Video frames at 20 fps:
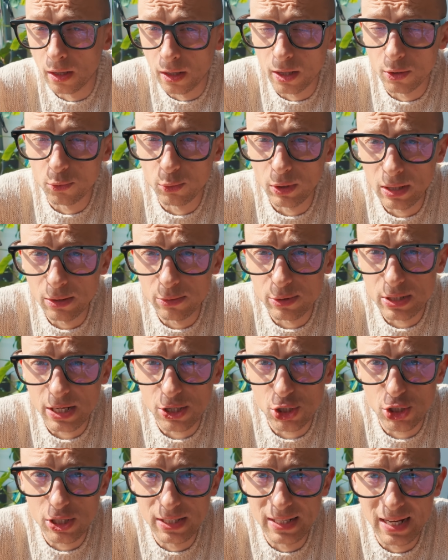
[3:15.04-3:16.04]
And while I was
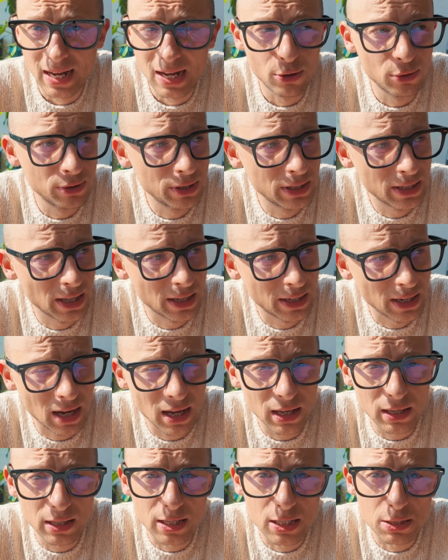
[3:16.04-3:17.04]
actually down in that
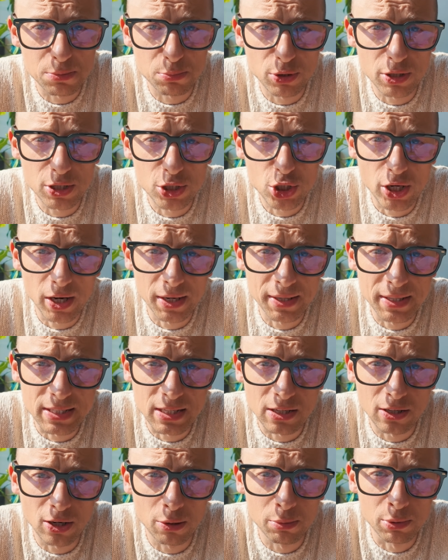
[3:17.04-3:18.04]
AliExpress Chinese
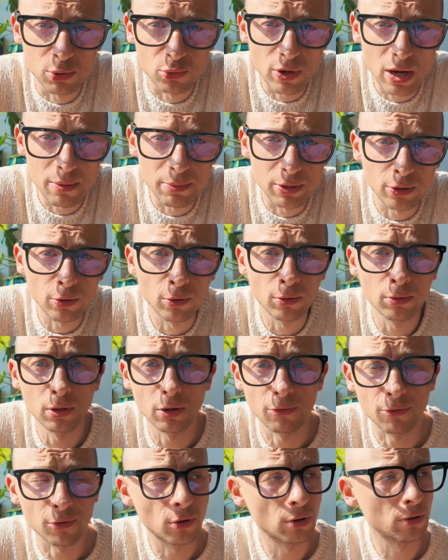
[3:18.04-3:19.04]
carbon rabbit hole,
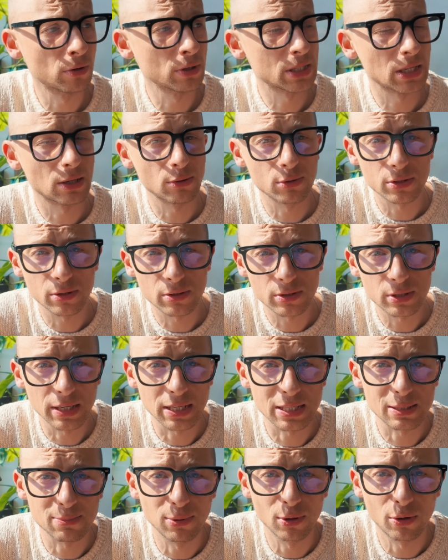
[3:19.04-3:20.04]
of course I was also
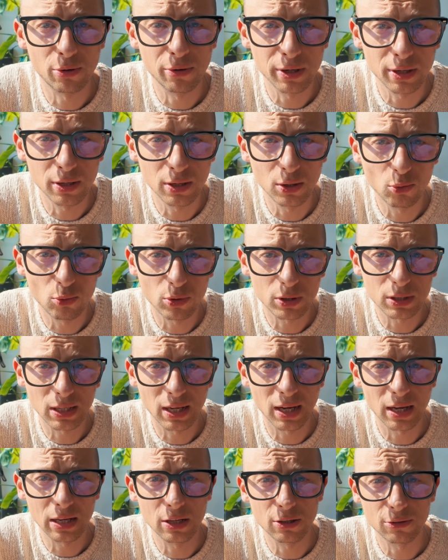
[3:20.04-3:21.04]
exploring what
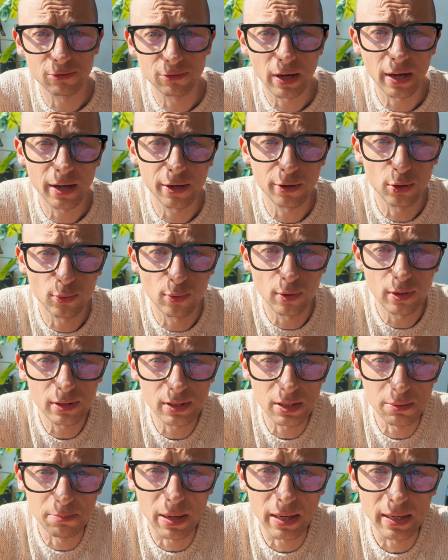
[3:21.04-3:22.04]
kind of higher
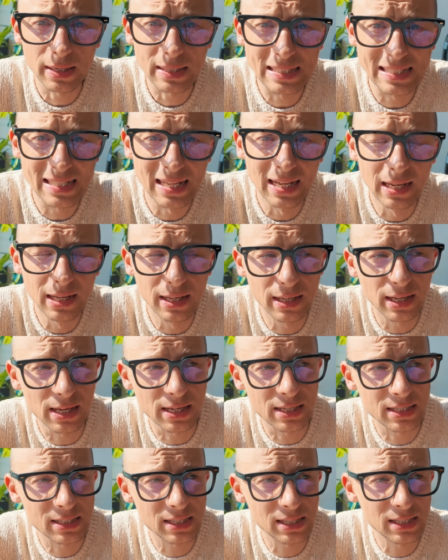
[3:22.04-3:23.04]
quality bikes
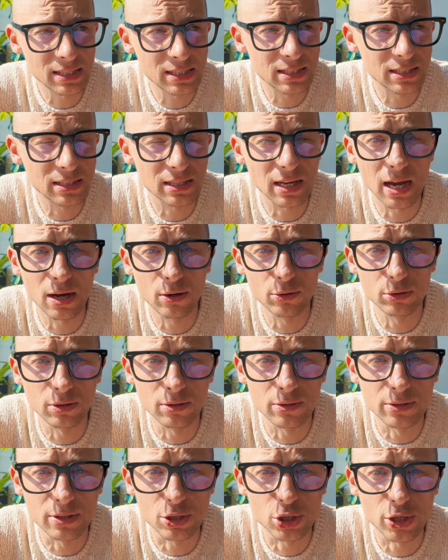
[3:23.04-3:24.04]
exist out
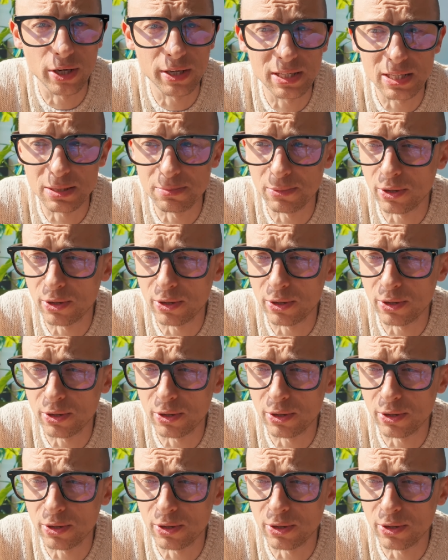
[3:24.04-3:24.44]
on the Chinese